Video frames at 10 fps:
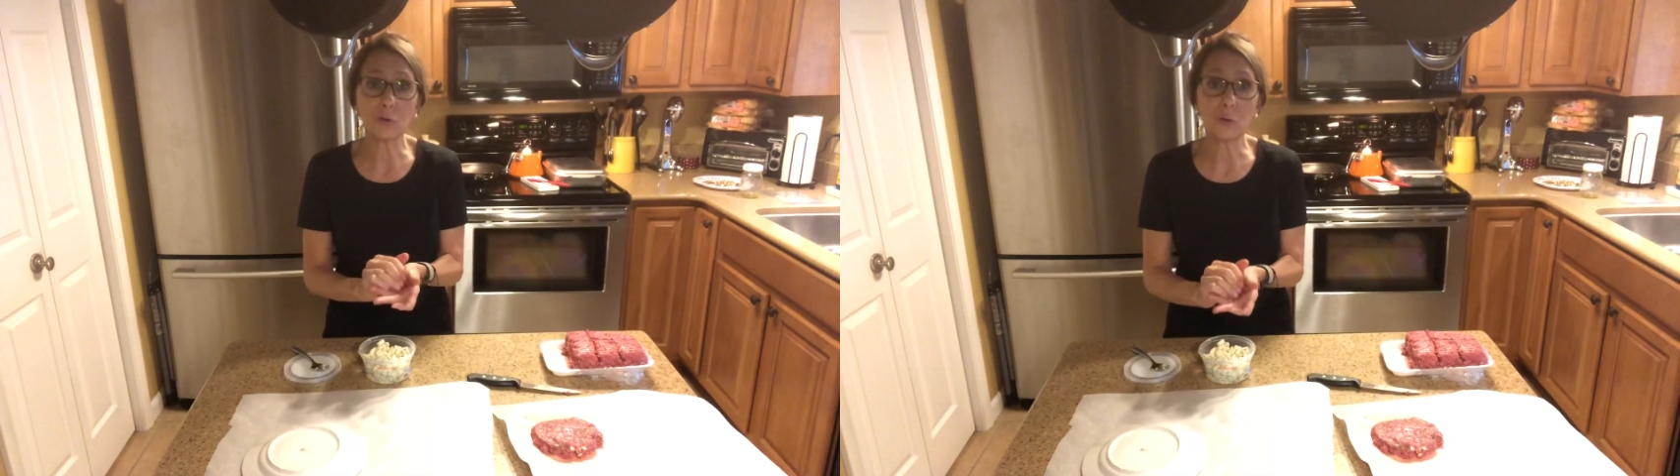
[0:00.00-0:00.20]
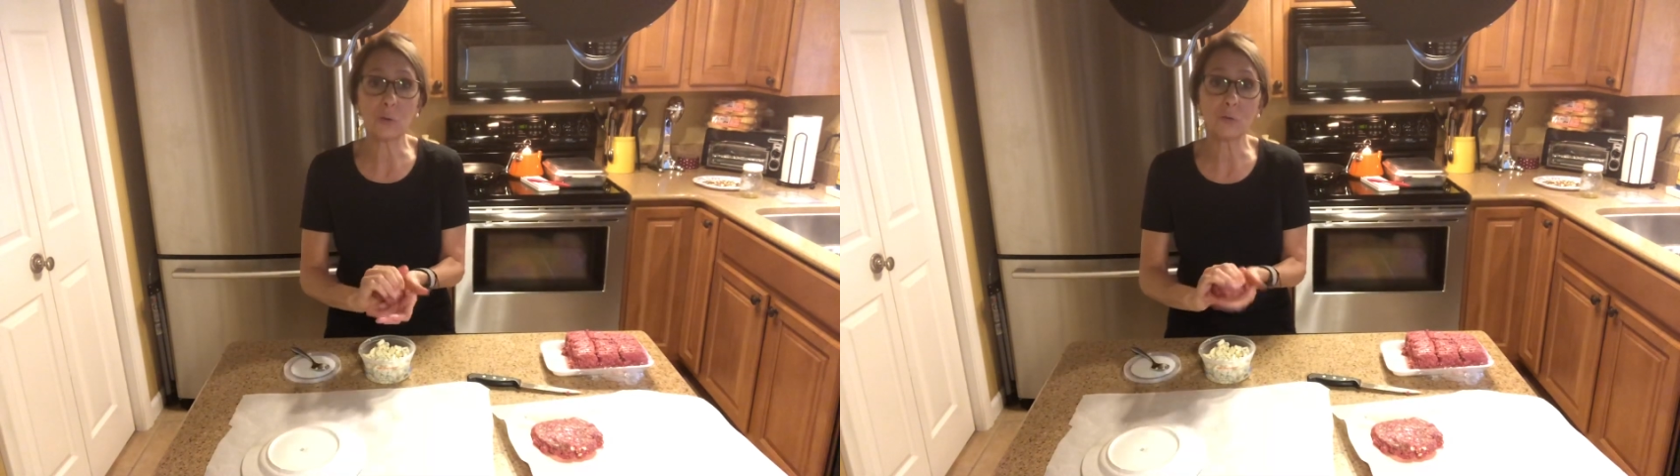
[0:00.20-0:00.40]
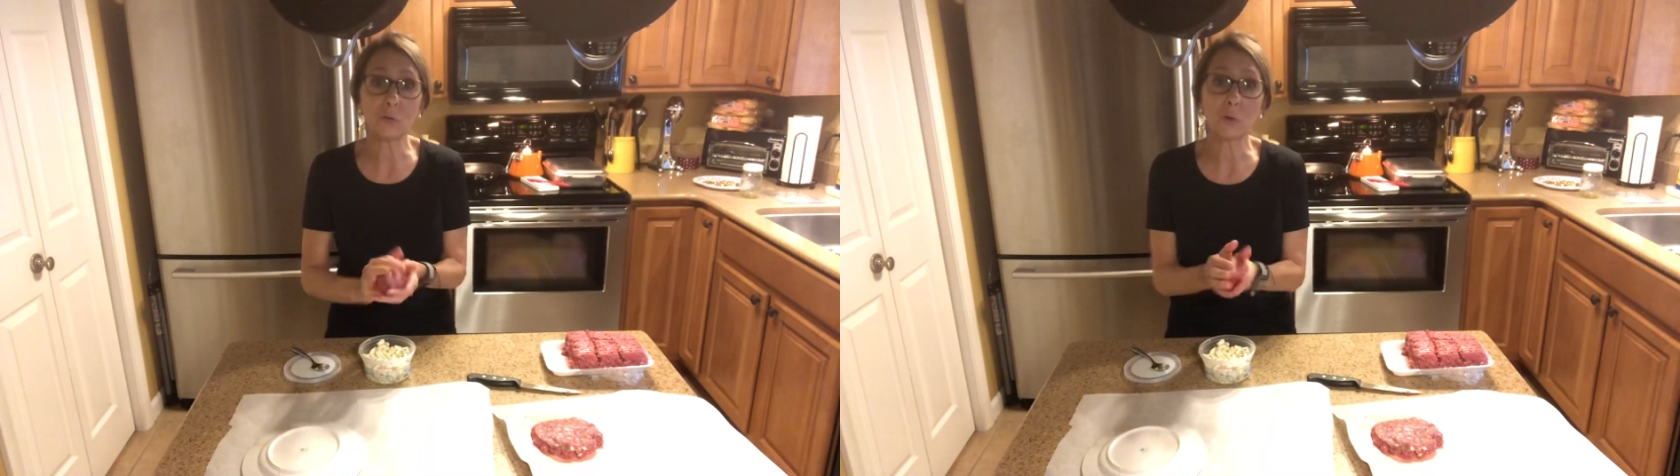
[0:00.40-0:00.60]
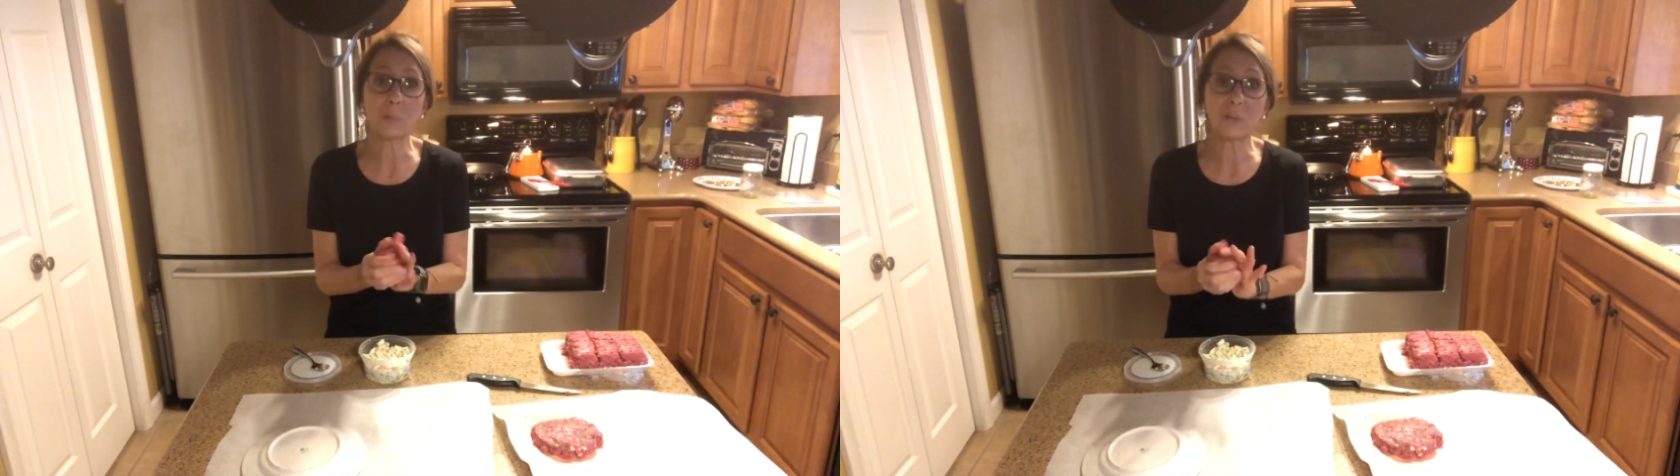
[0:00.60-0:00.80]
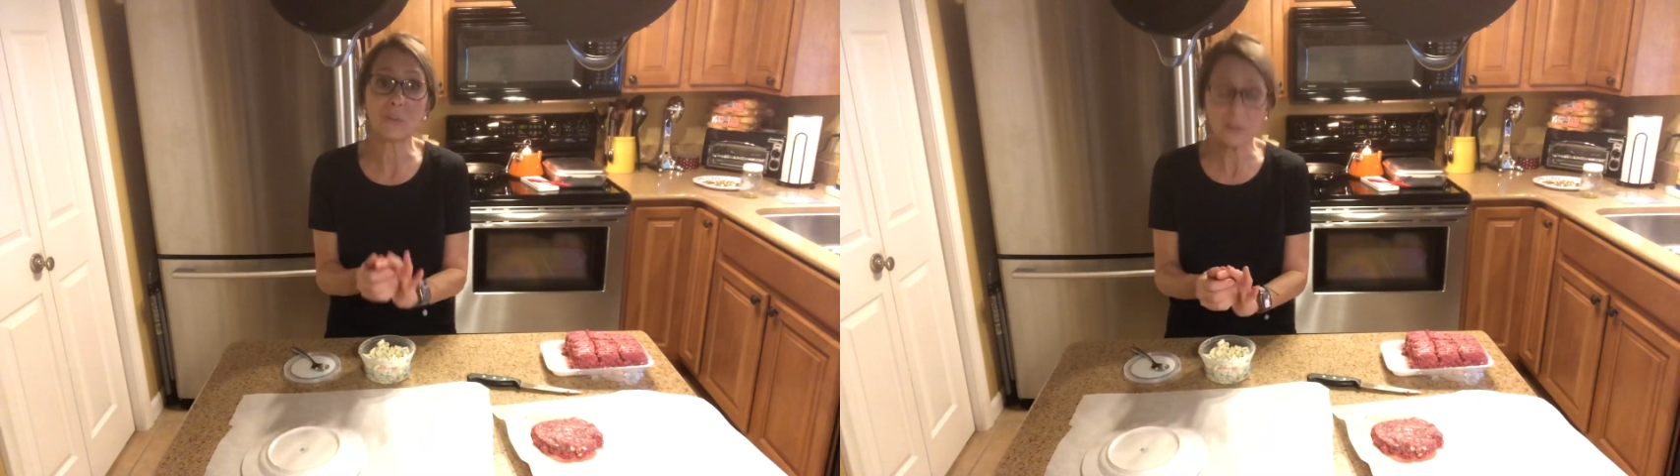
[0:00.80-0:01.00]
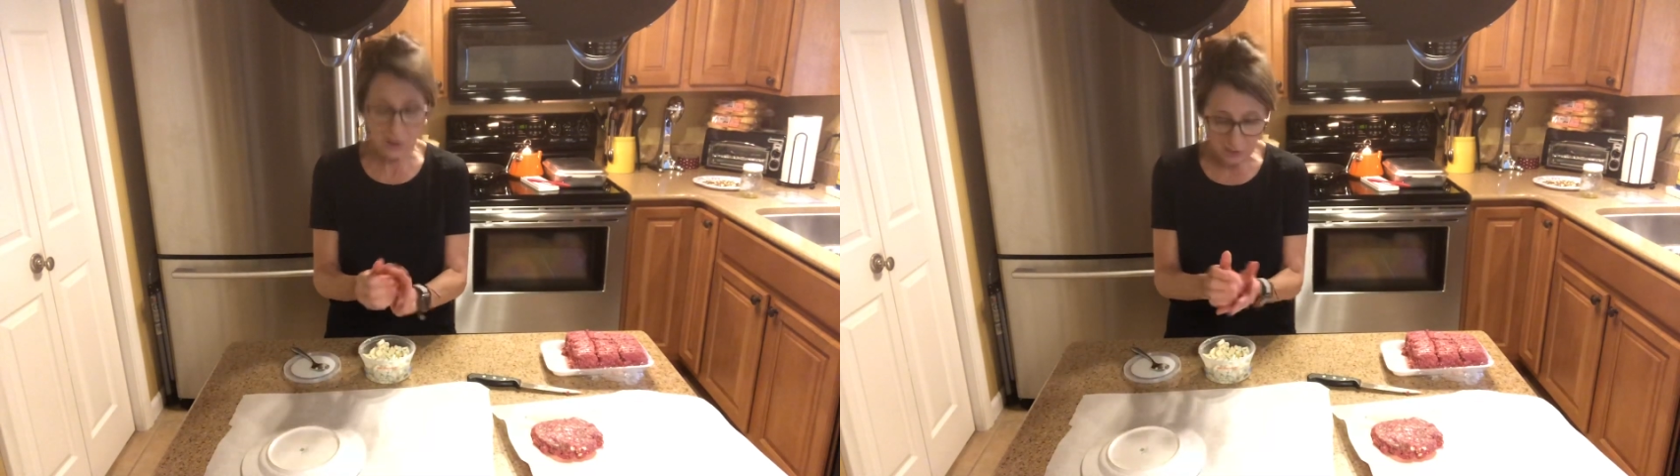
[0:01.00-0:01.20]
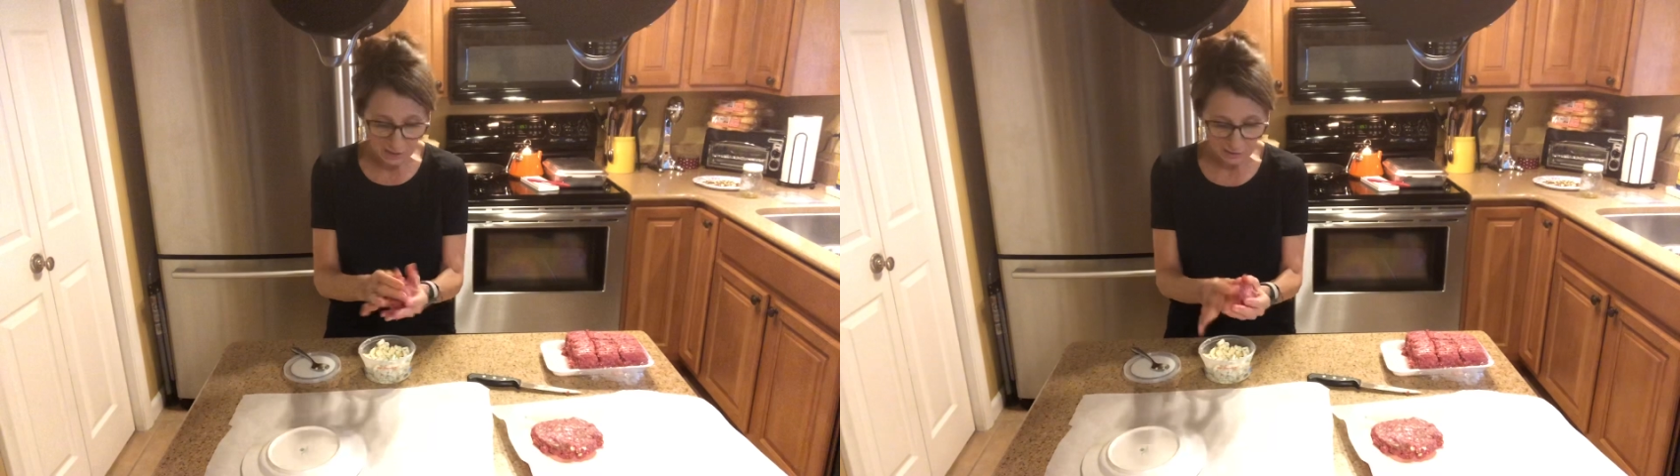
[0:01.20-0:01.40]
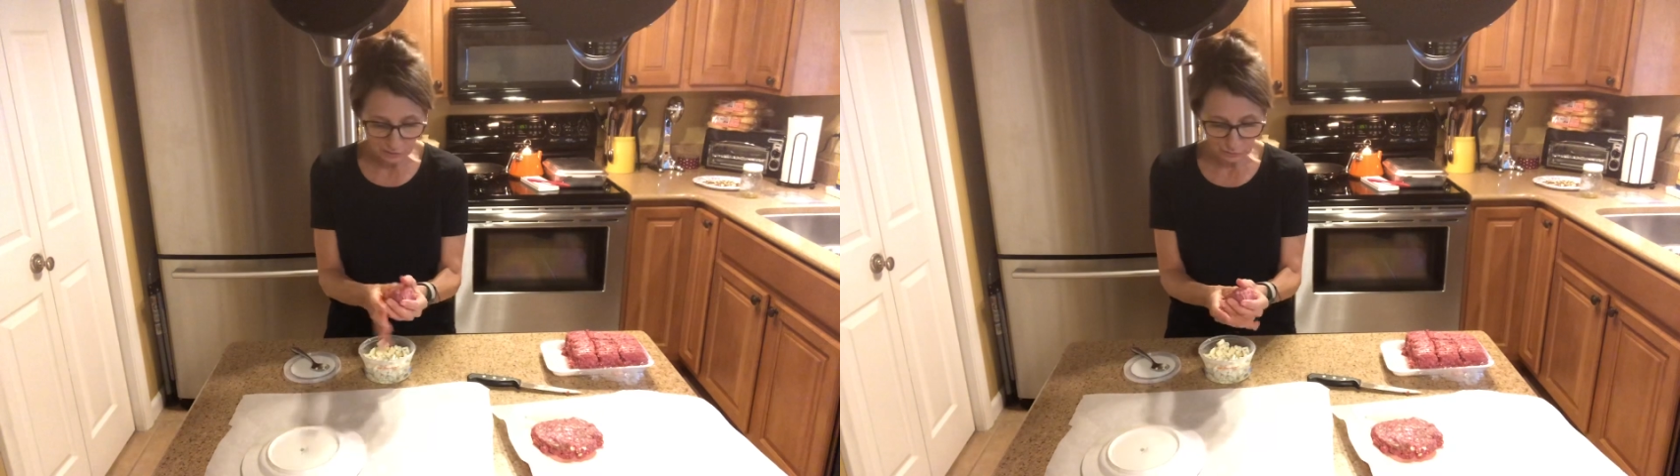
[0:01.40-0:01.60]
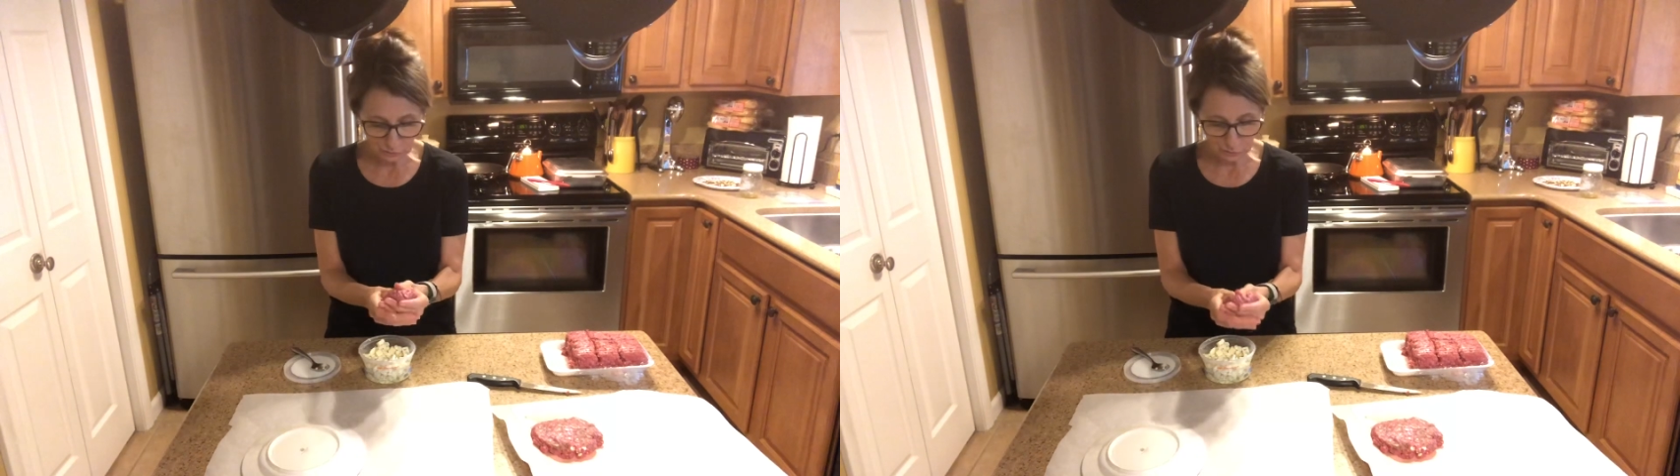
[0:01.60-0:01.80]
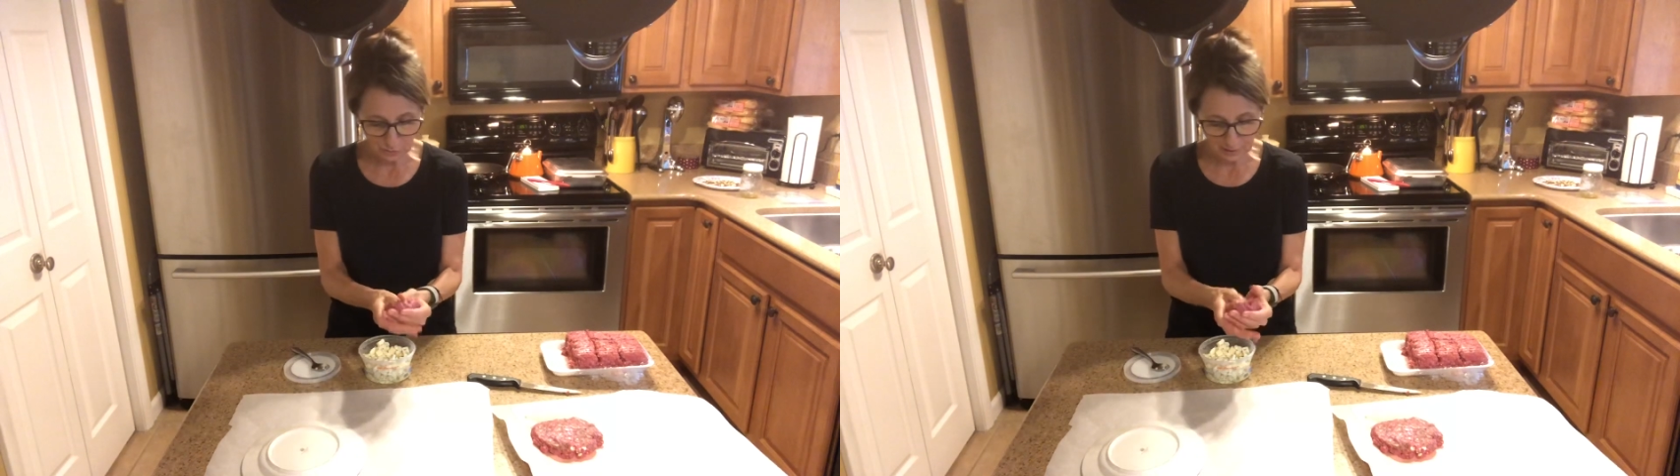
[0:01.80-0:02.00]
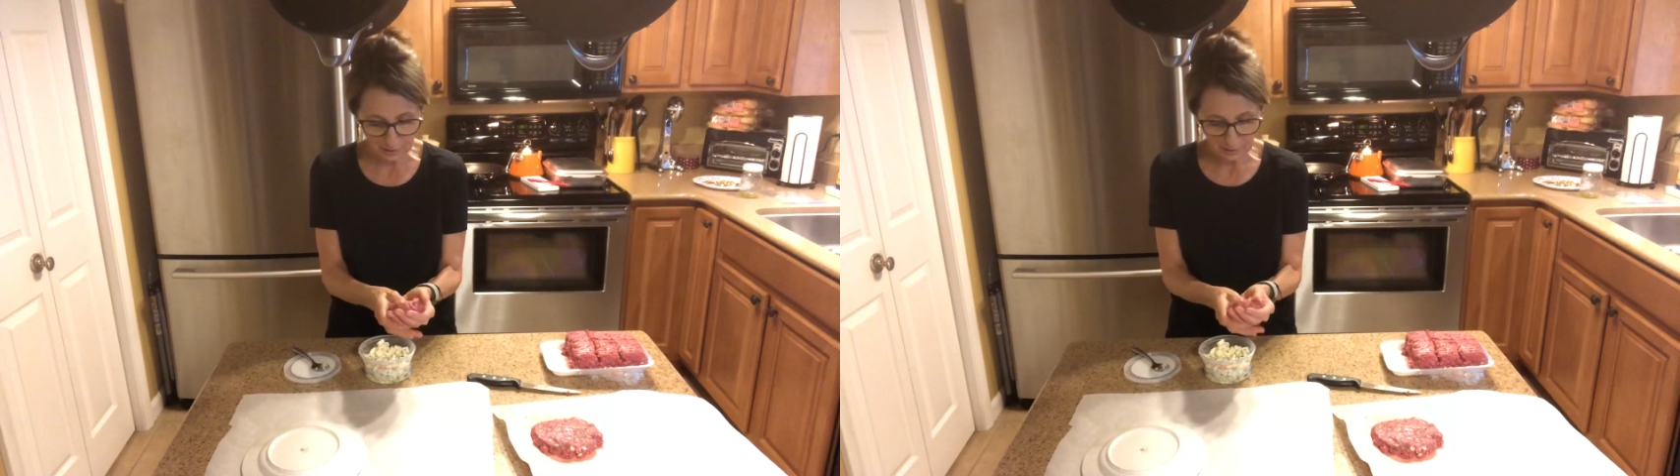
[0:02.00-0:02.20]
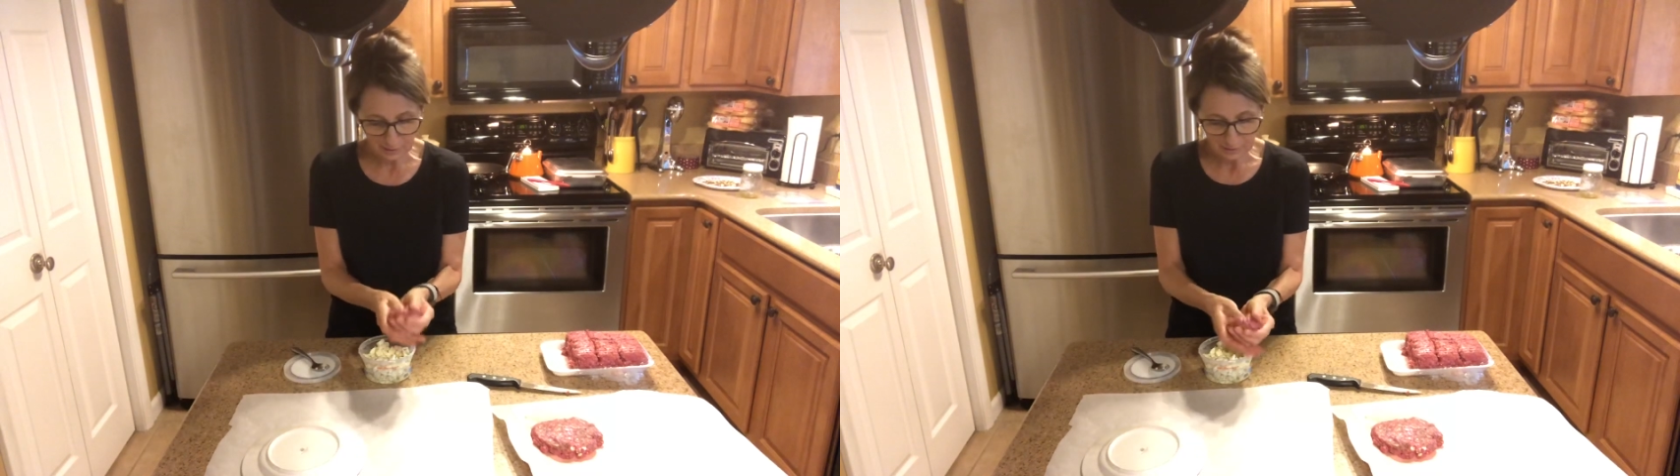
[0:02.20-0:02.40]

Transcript: uniform in size so that